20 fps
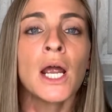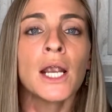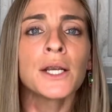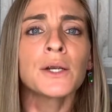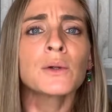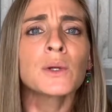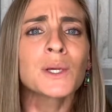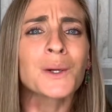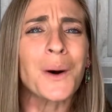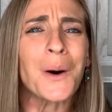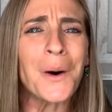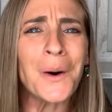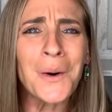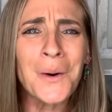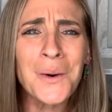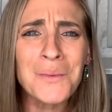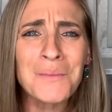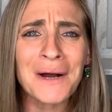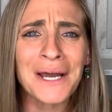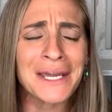you're like,
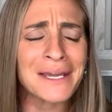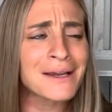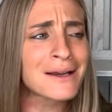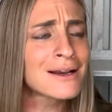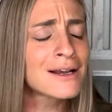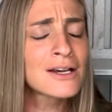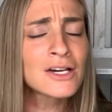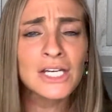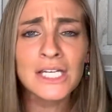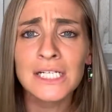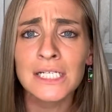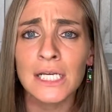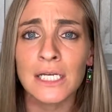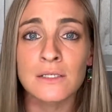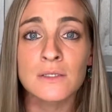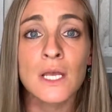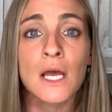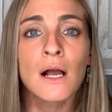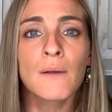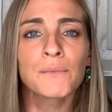oh my
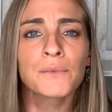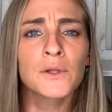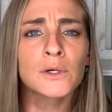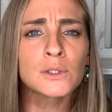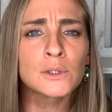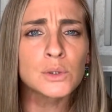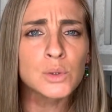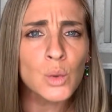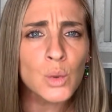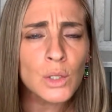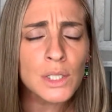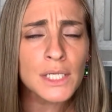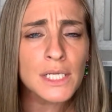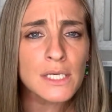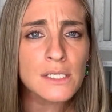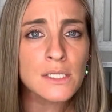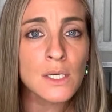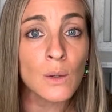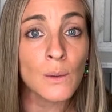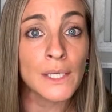goodness, the Lord
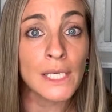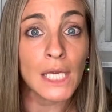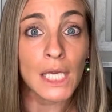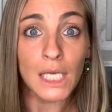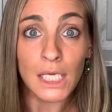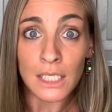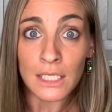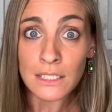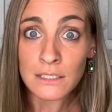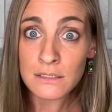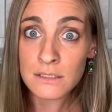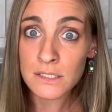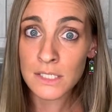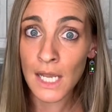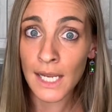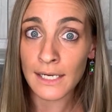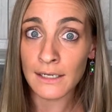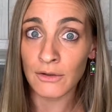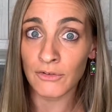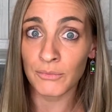is going
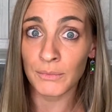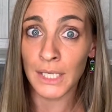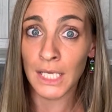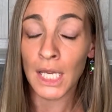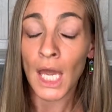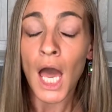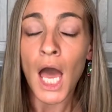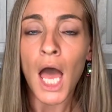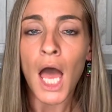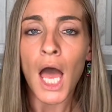inside of me